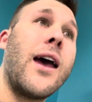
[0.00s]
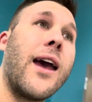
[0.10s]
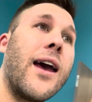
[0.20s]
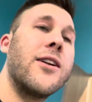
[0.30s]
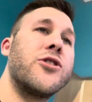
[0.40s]

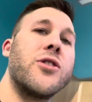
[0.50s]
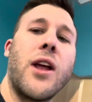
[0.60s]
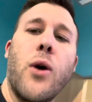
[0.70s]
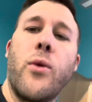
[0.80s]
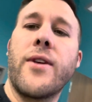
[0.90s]
And so
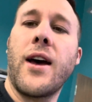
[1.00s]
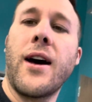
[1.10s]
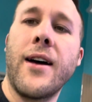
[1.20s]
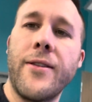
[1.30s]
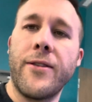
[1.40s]
now we've
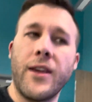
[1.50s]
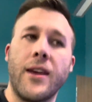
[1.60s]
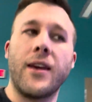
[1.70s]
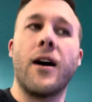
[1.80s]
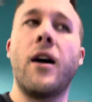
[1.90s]
got
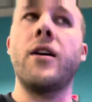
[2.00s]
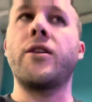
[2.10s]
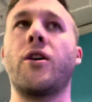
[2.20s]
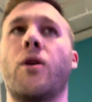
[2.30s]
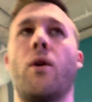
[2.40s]
the
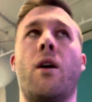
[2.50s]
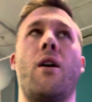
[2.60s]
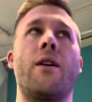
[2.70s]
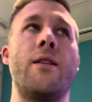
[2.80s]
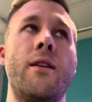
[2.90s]
audio
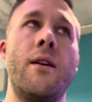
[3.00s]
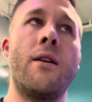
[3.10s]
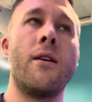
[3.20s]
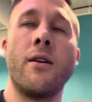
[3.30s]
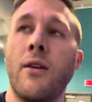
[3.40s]
on.
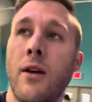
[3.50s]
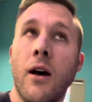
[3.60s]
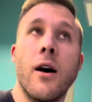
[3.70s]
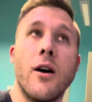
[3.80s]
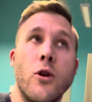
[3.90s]

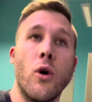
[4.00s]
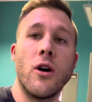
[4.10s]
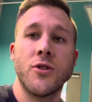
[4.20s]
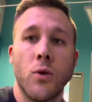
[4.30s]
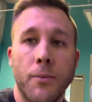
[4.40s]
Uh, you
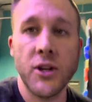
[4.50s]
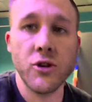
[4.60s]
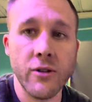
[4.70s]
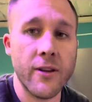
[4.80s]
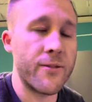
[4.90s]
also want to make
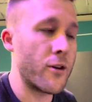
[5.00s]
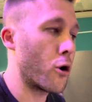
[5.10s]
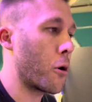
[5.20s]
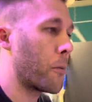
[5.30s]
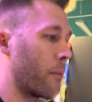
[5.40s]
sure that there
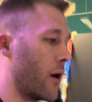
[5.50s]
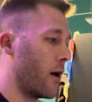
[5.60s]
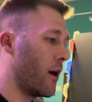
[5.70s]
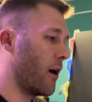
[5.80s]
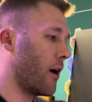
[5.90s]
are
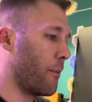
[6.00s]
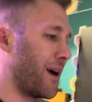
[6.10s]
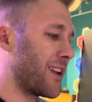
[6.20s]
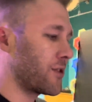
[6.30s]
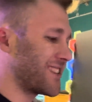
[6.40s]
uh,
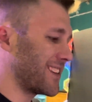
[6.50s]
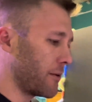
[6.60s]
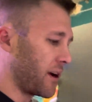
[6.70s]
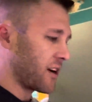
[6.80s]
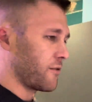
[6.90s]
batteries in
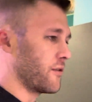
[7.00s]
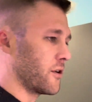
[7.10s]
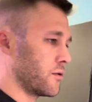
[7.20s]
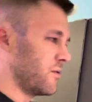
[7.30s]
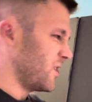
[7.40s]
the
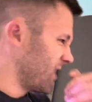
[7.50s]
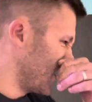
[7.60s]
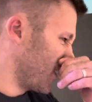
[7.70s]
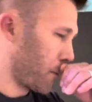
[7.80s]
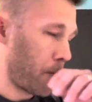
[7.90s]
microphones,
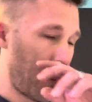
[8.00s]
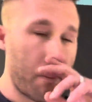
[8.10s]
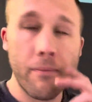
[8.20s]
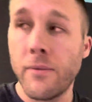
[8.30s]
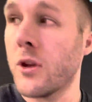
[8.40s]

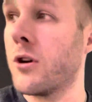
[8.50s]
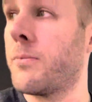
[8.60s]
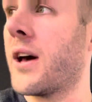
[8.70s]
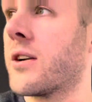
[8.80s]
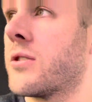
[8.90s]
good
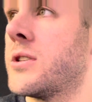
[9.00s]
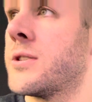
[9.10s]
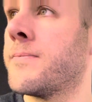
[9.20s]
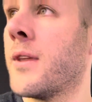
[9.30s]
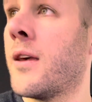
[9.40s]

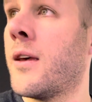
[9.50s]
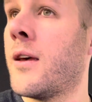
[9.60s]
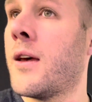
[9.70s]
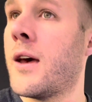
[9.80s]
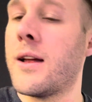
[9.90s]
batteries.
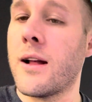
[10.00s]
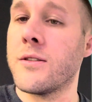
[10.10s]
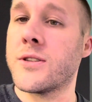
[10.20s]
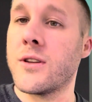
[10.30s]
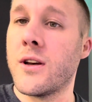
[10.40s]
And now
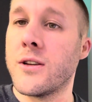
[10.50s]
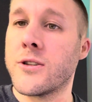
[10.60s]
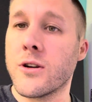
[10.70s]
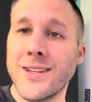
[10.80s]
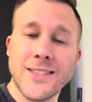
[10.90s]
let's uh,
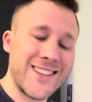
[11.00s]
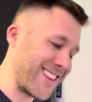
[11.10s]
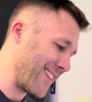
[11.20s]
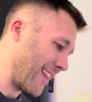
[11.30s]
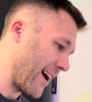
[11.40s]
start into
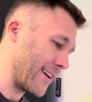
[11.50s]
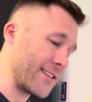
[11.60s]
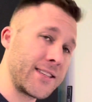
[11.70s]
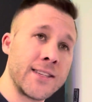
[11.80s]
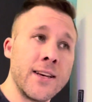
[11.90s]
the
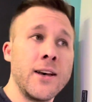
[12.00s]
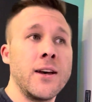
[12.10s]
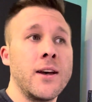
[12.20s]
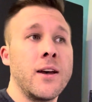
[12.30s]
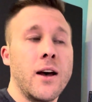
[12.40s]
lights.
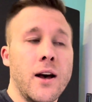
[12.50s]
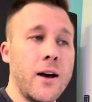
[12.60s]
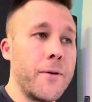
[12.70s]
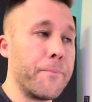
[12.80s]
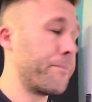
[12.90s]

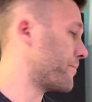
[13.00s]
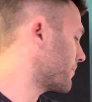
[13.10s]
Um,